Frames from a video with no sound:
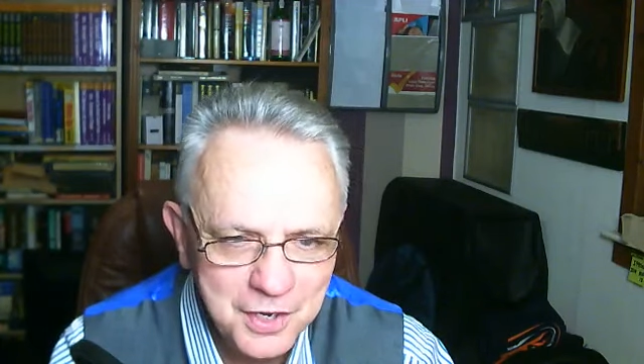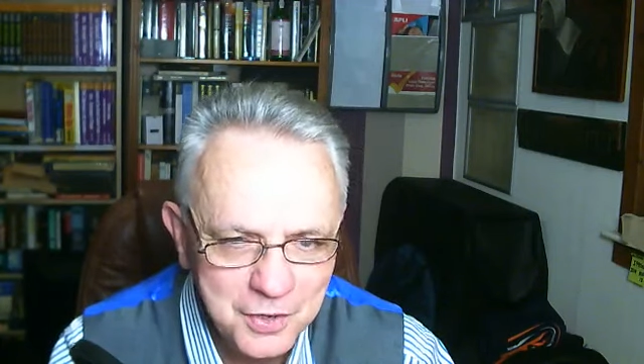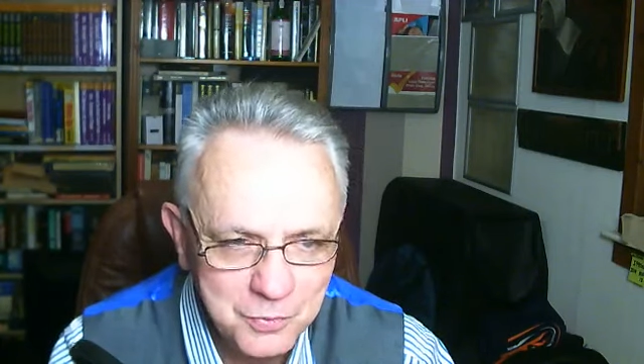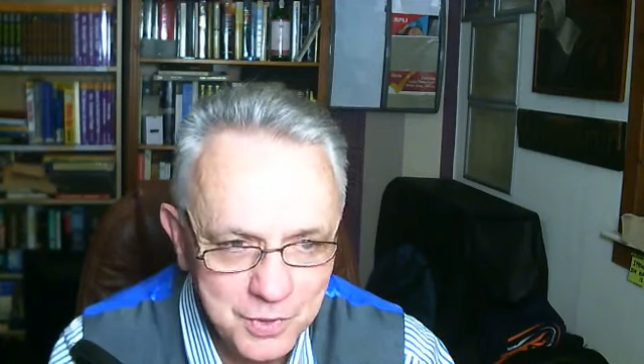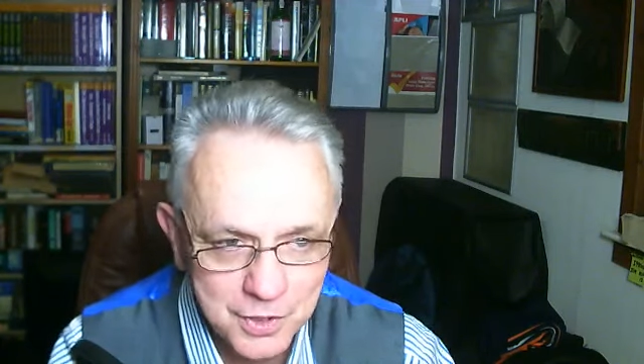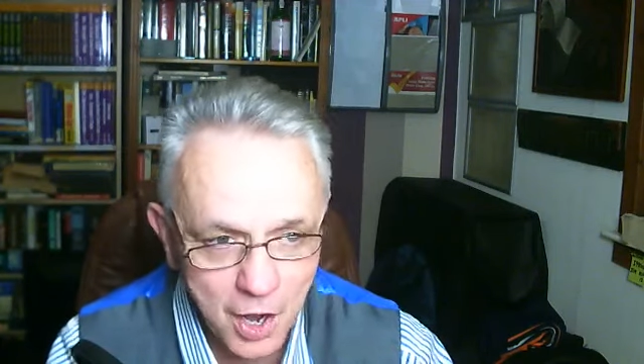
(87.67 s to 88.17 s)

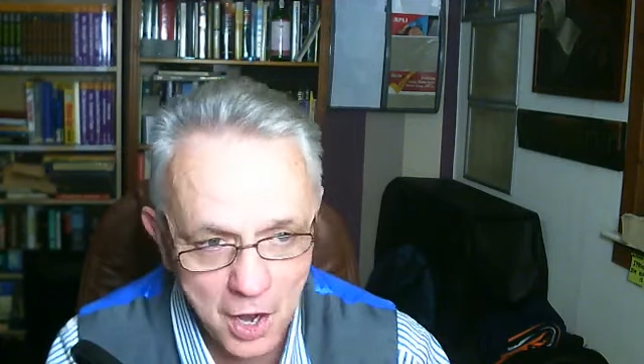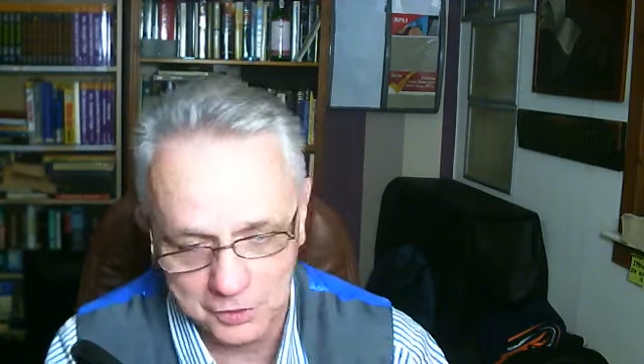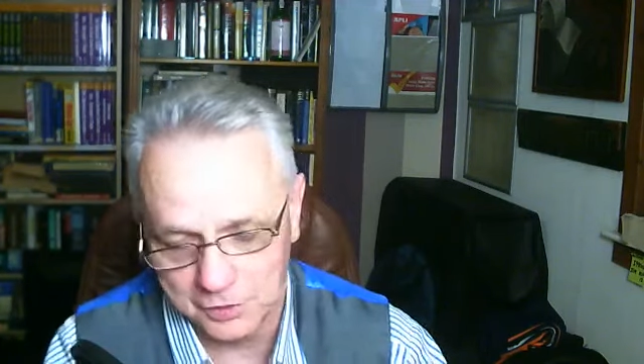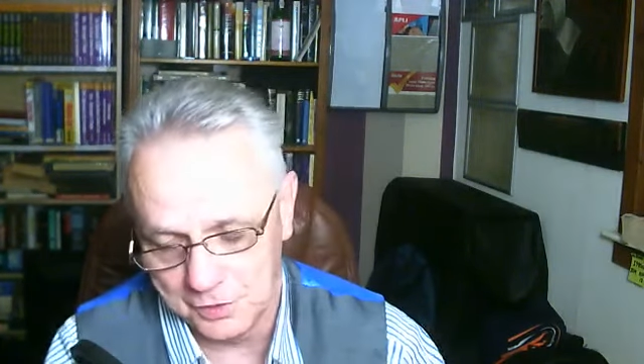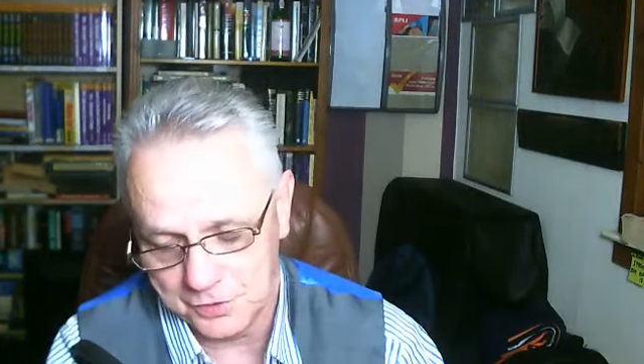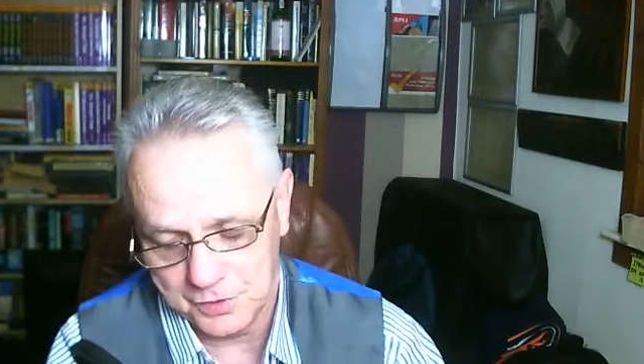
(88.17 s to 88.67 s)

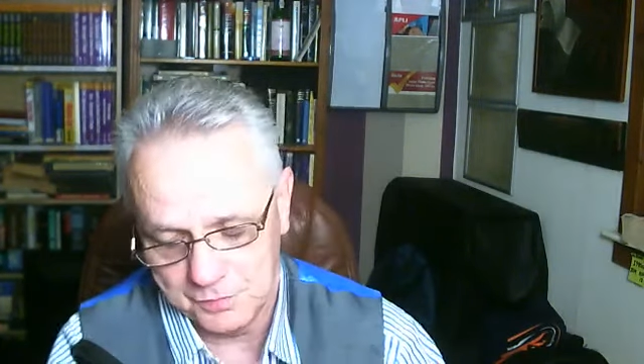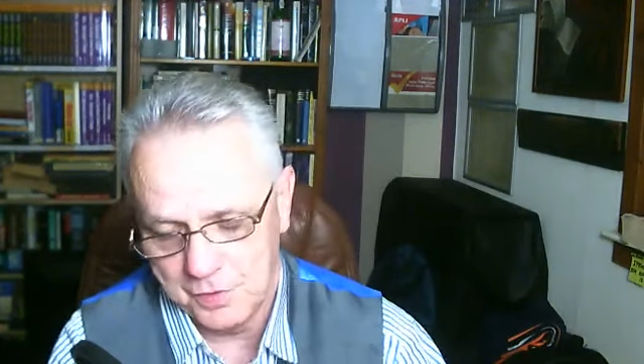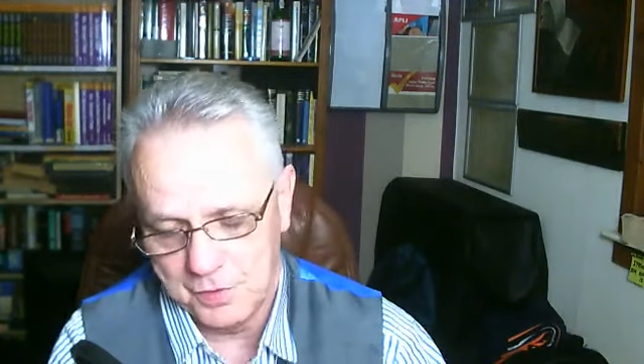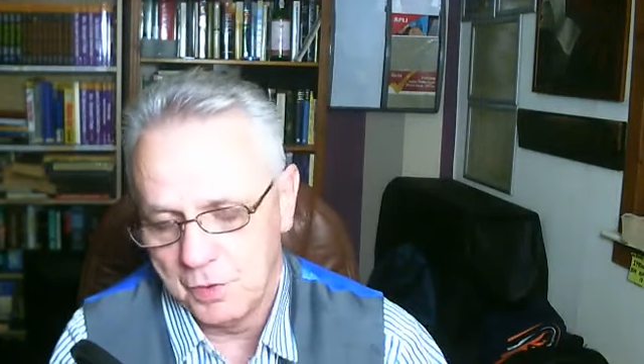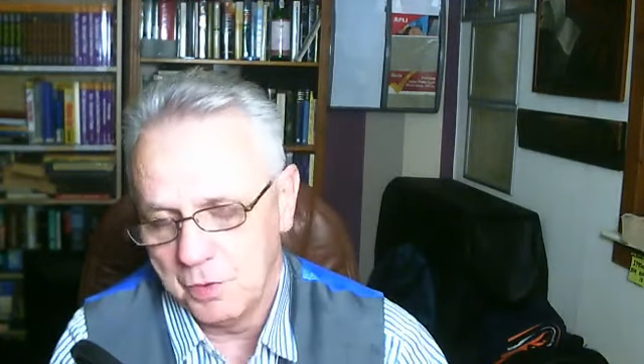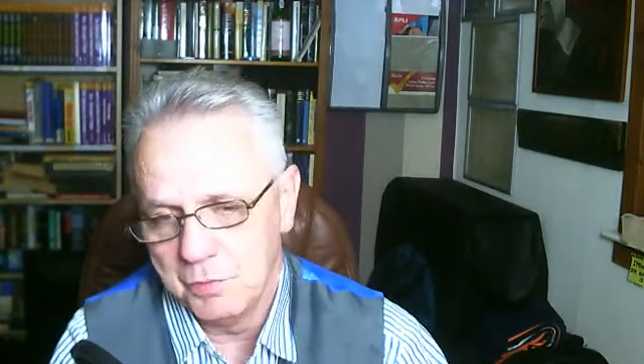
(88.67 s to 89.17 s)
regardless of
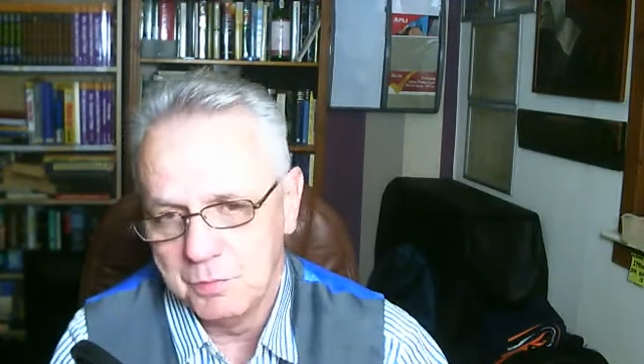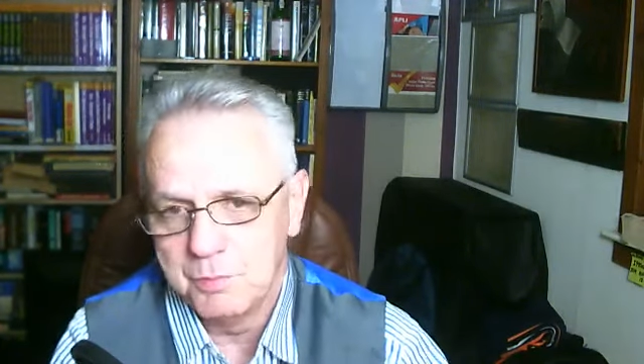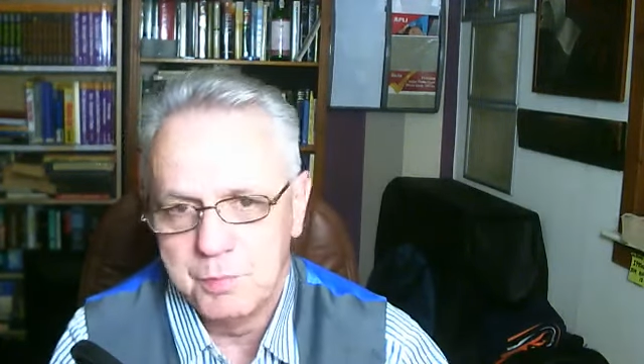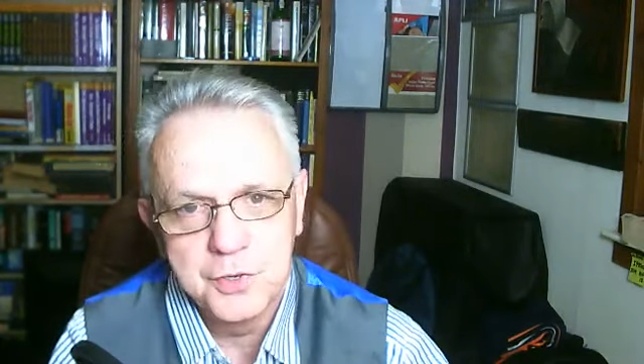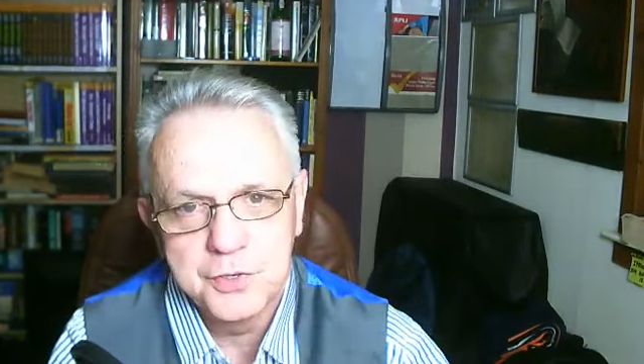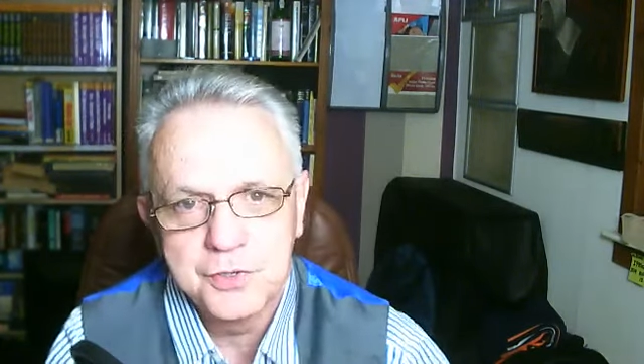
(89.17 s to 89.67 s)
their own
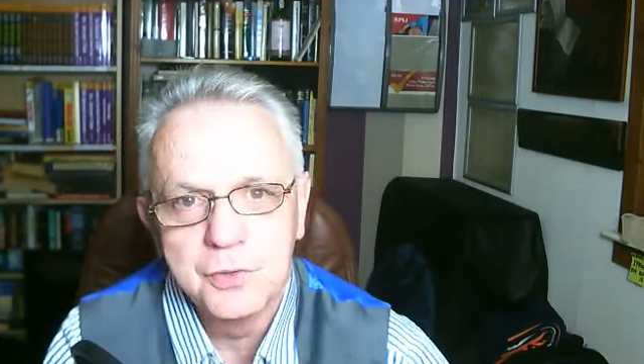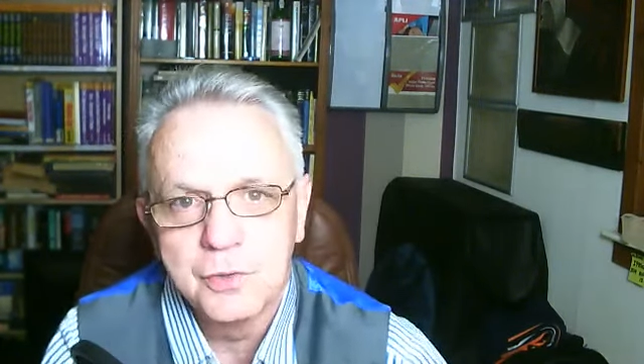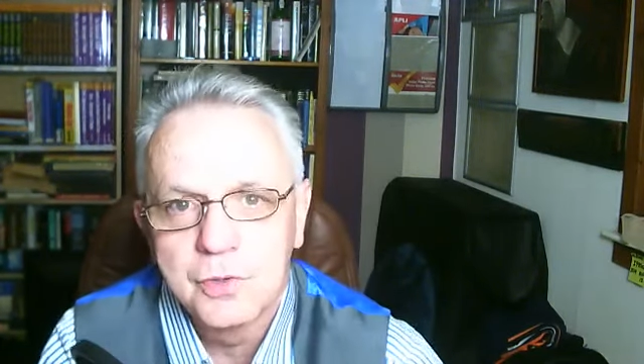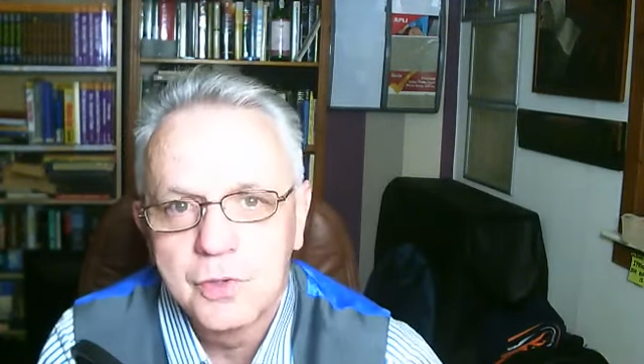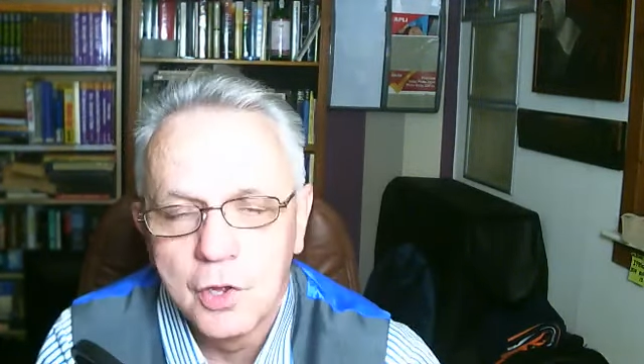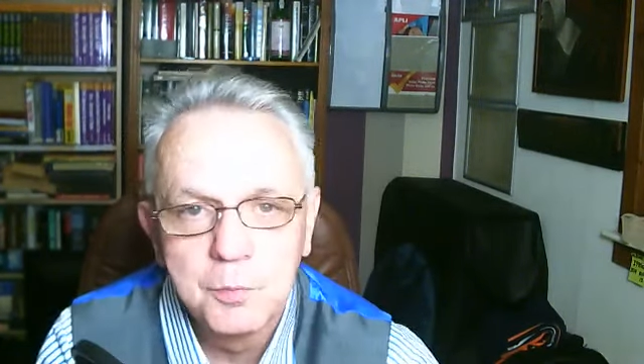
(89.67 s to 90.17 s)

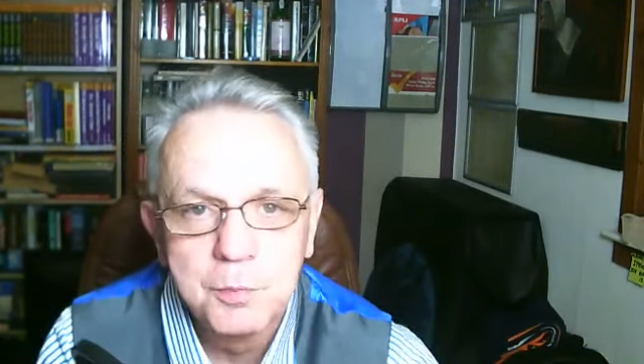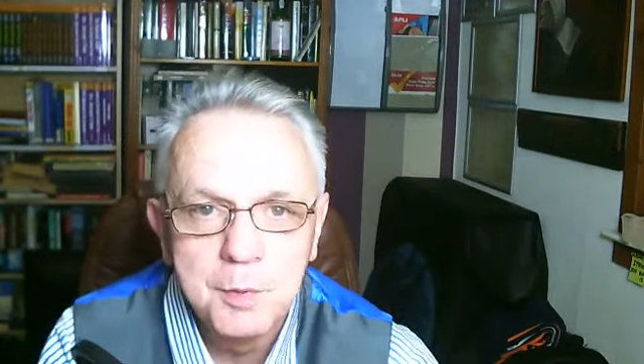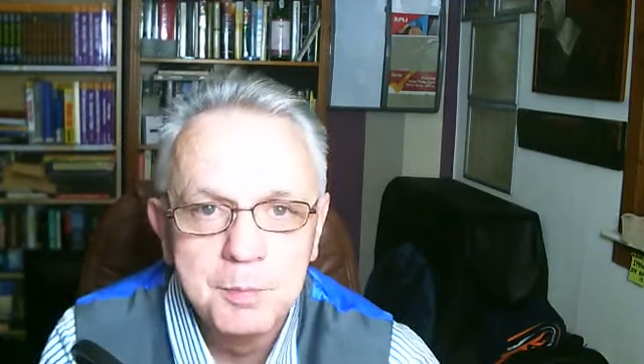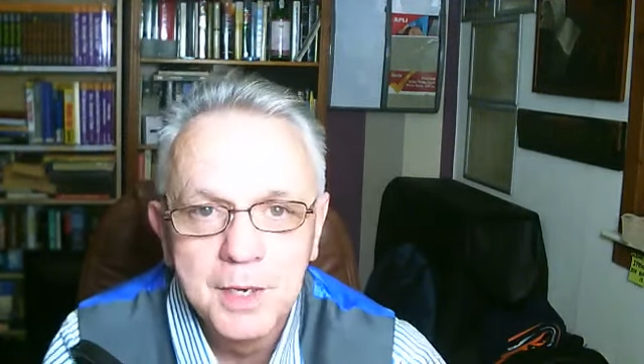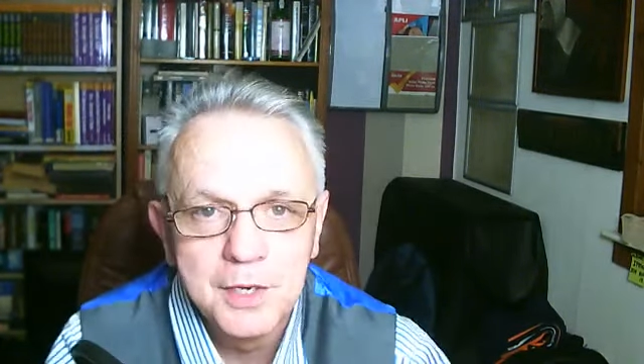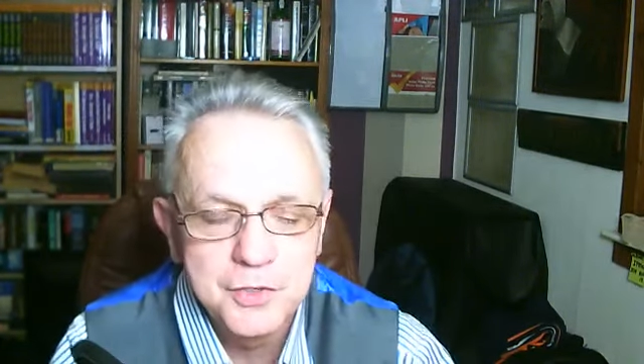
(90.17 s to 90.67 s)
personal
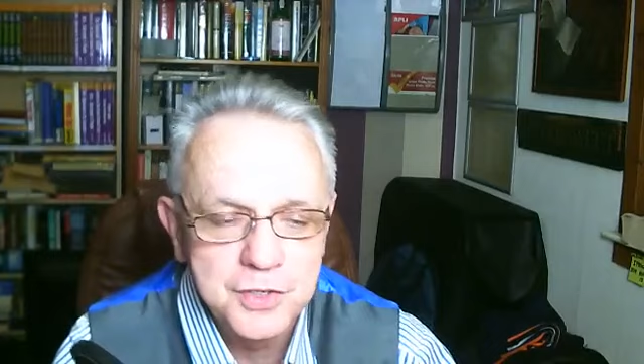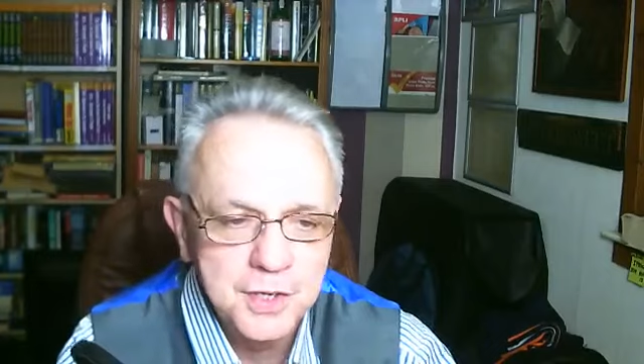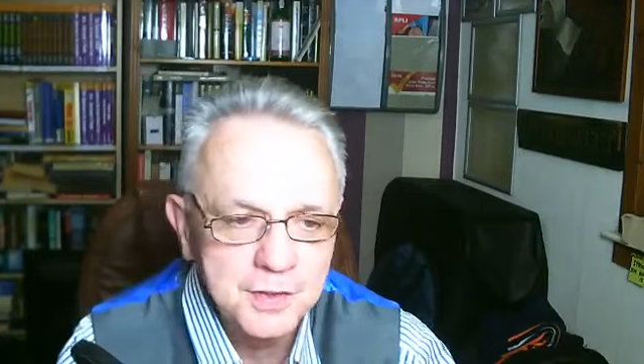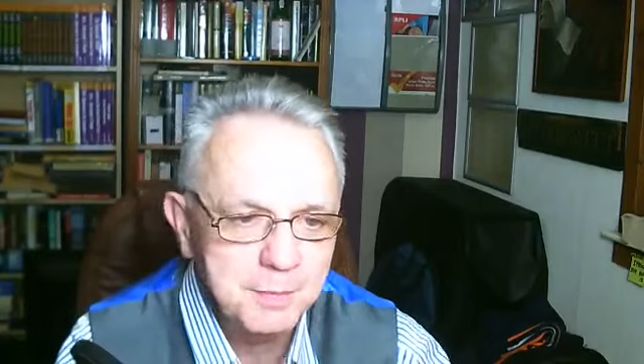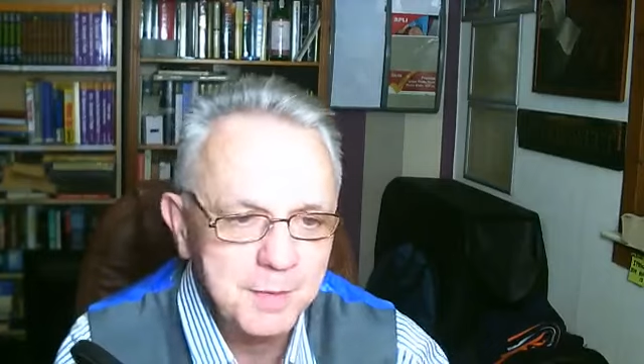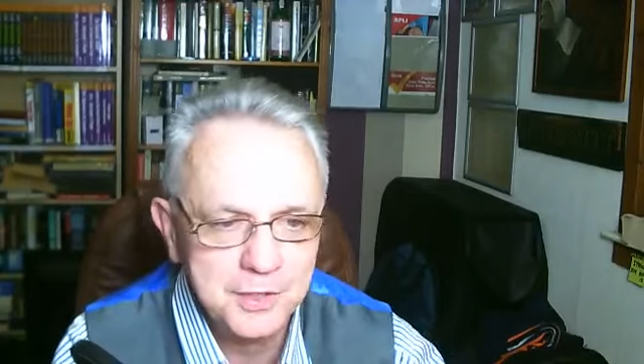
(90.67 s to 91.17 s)
culpability in
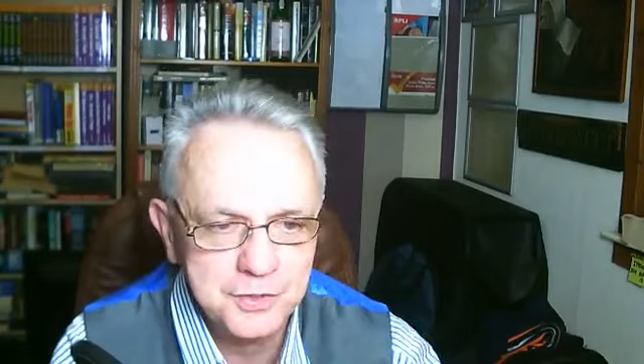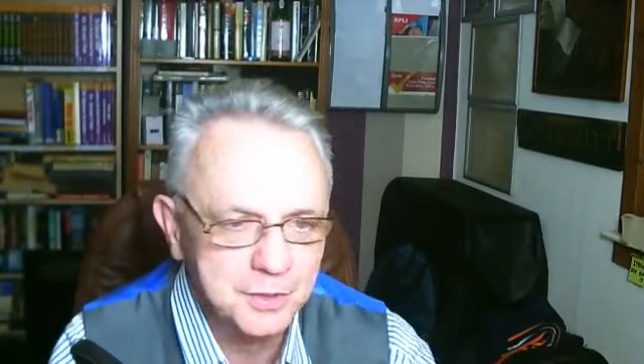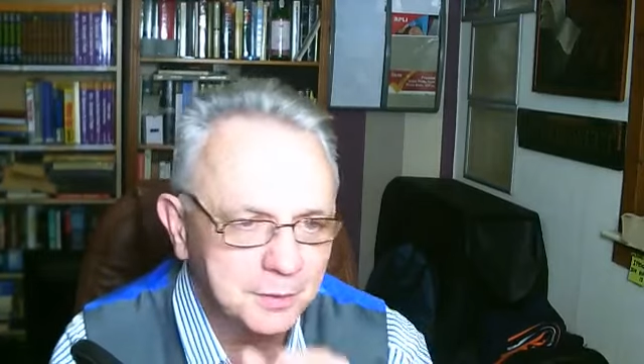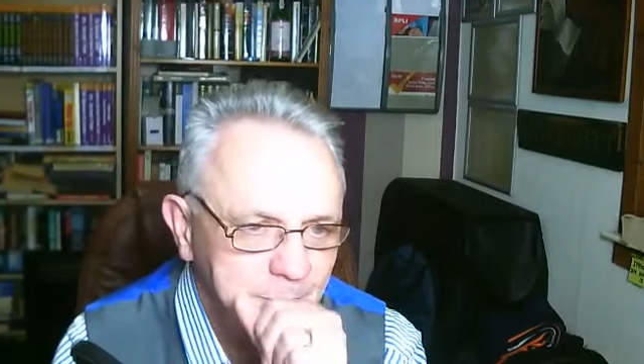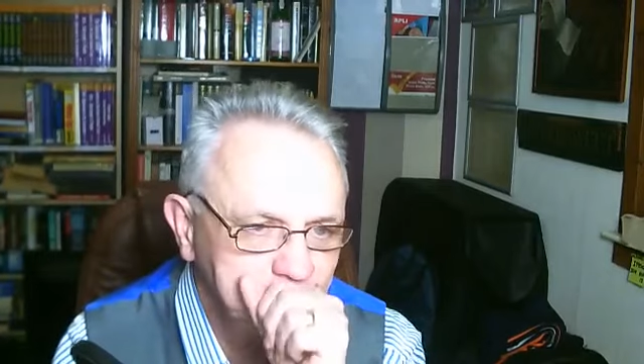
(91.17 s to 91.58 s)
the matter.